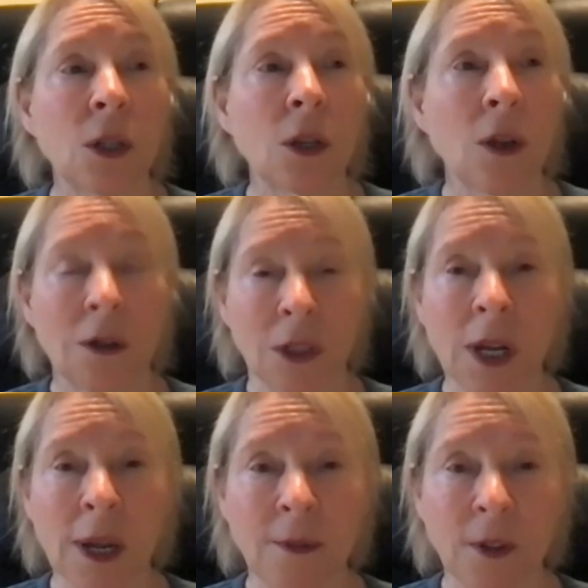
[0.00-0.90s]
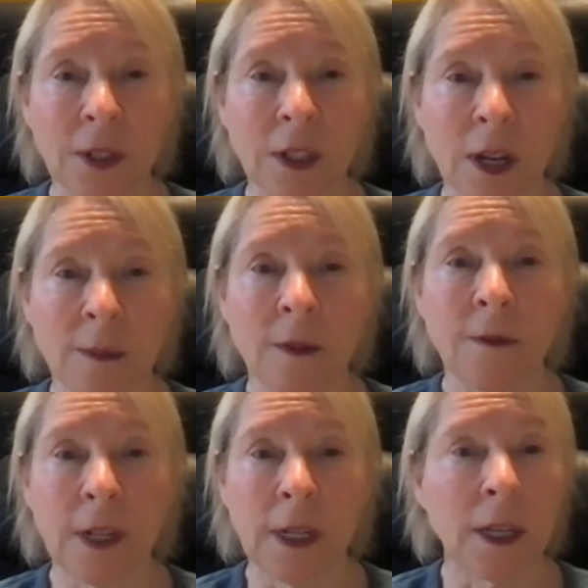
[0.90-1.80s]
took a long time for it to come to
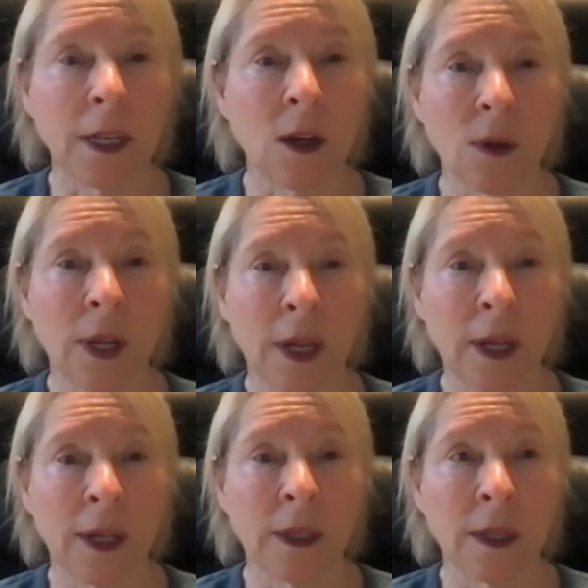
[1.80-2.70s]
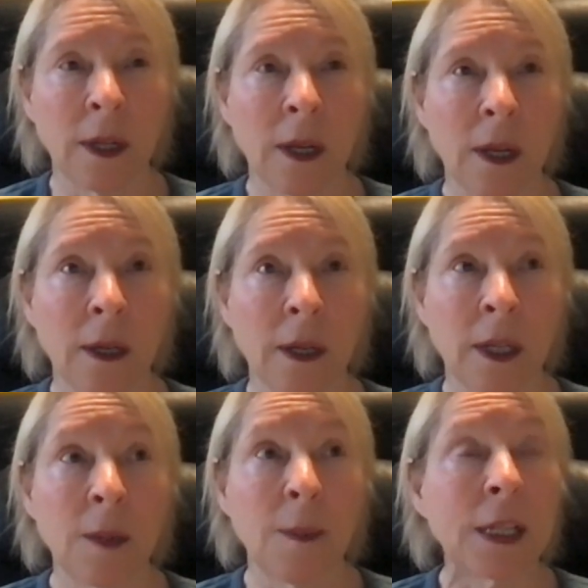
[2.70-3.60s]
video. And
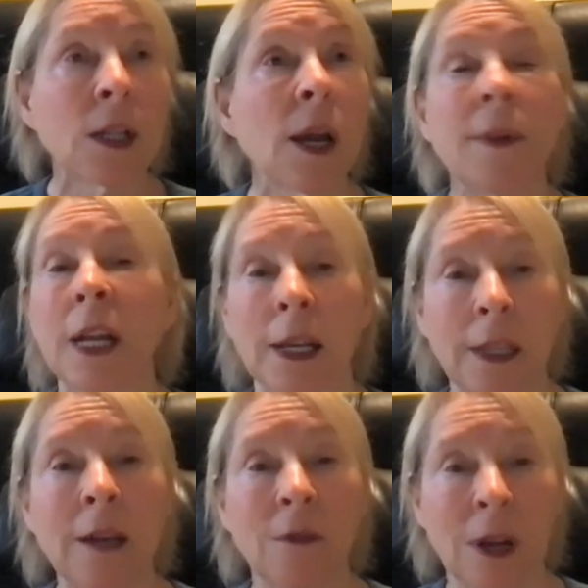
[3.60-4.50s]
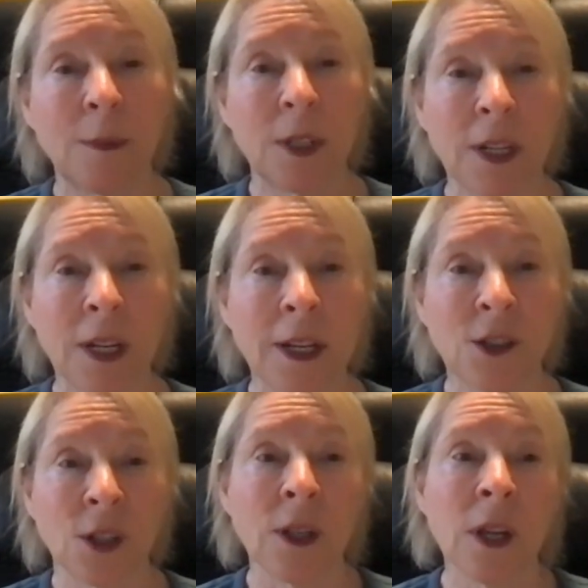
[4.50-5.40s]
in the meantime, it had that
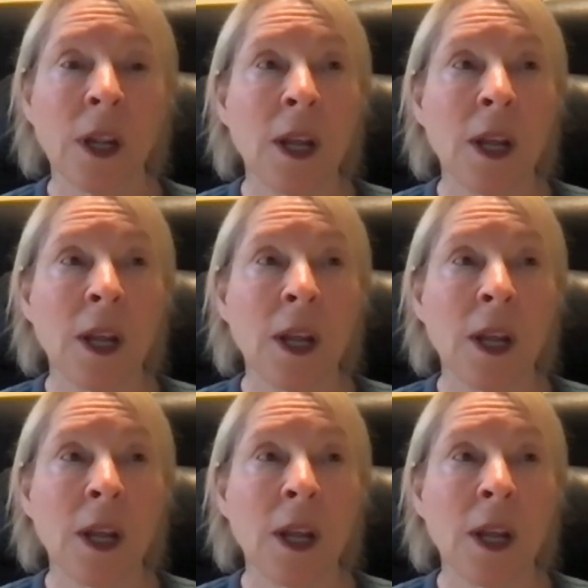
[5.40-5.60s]
reputation.